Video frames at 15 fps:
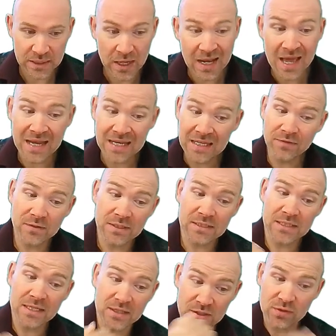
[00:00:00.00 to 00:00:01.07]
and even
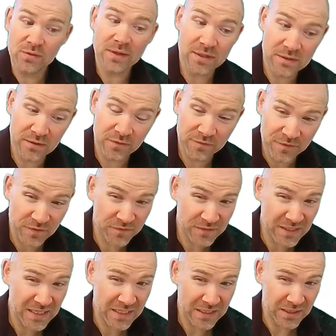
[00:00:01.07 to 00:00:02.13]
since
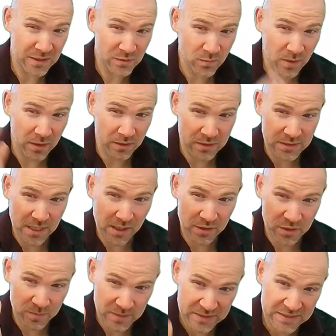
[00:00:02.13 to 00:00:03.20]
2015 as well, because they are
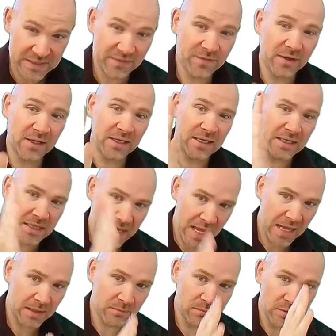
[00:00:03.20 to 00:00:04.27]
specifically
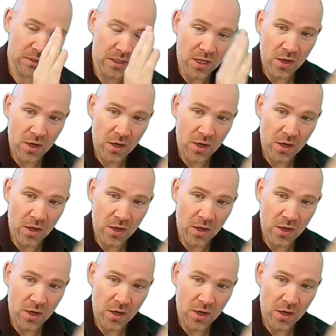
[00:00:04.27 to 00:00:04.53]
named